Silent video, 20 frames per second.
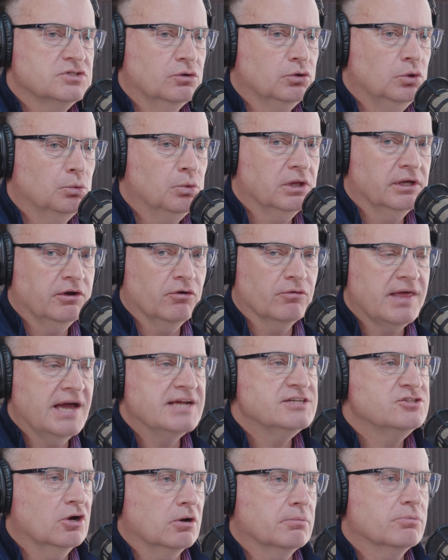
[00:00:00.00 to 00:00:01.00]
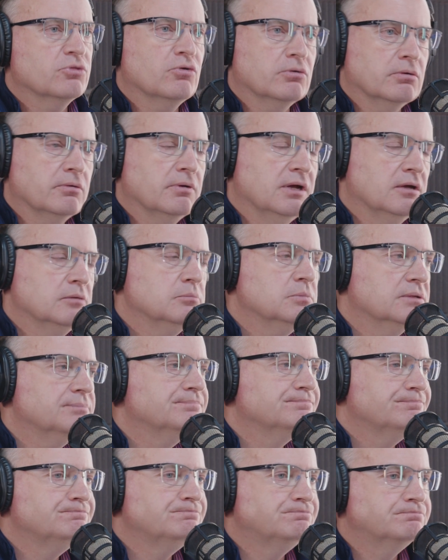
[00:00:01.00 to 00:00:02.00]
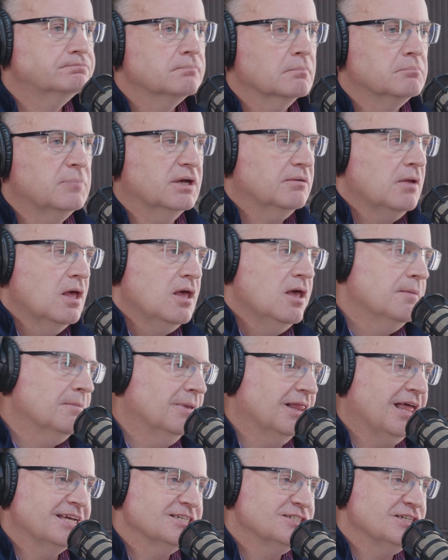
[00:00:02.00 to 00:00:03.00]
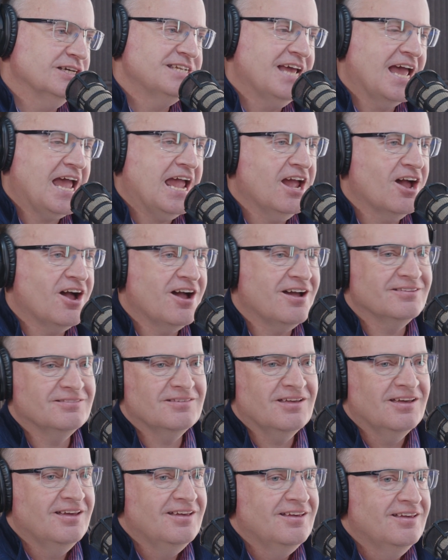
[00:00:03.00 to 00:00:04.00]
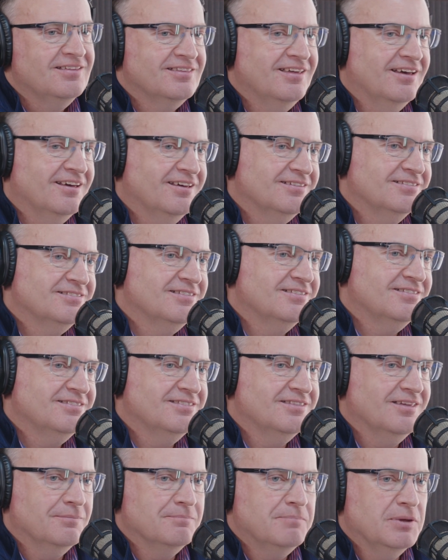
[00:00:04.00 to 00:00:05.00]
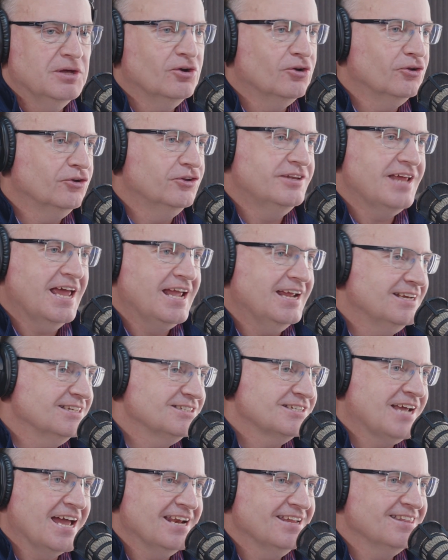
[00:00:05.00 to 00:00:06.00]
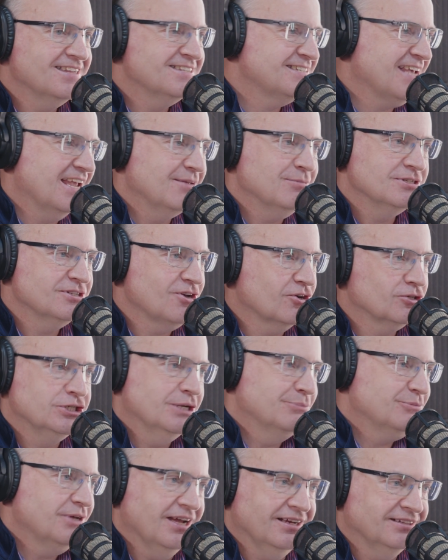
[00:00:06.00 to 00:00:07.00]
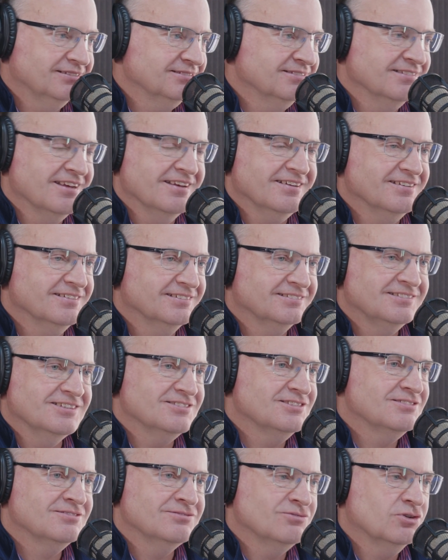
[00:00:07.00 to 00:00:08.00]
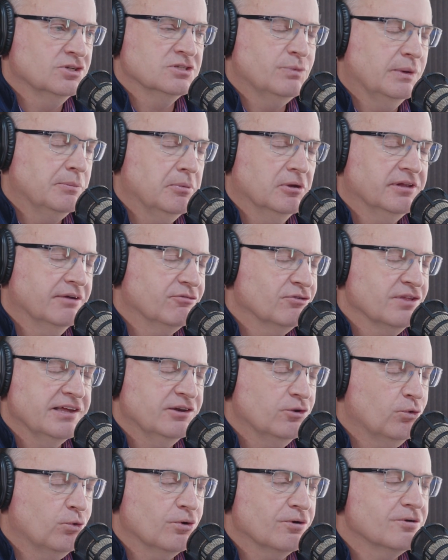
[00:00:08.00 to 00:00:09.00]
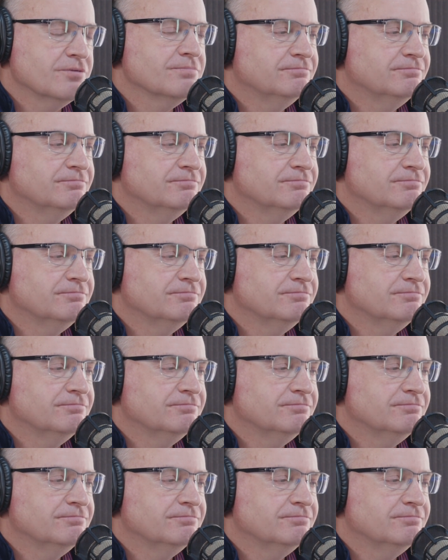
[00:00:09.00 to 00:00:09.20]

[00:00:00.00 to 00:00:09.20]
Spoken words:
So you will hear that term thrown around, but like I said, the AAON, the build date is kind of the same as our ship date because we build everything to order.